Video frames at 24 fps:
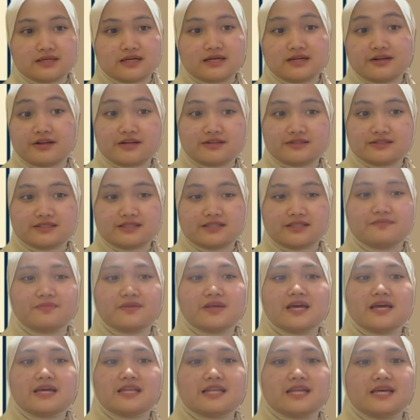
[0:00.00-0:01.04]
Reality
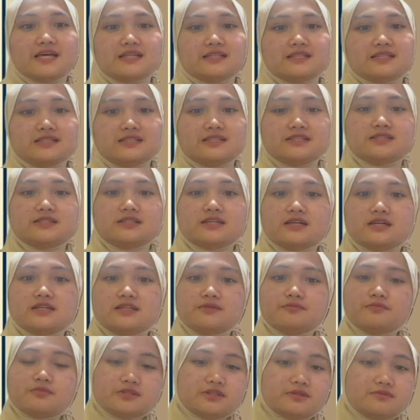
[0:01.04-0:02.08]
that is
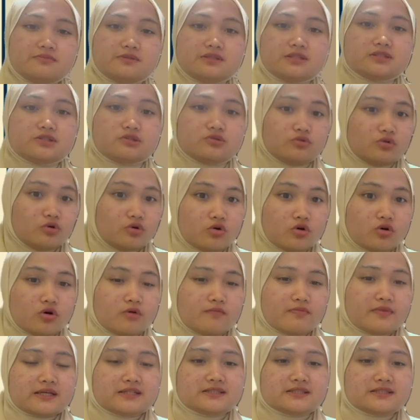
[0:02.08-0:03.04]
impossible to know.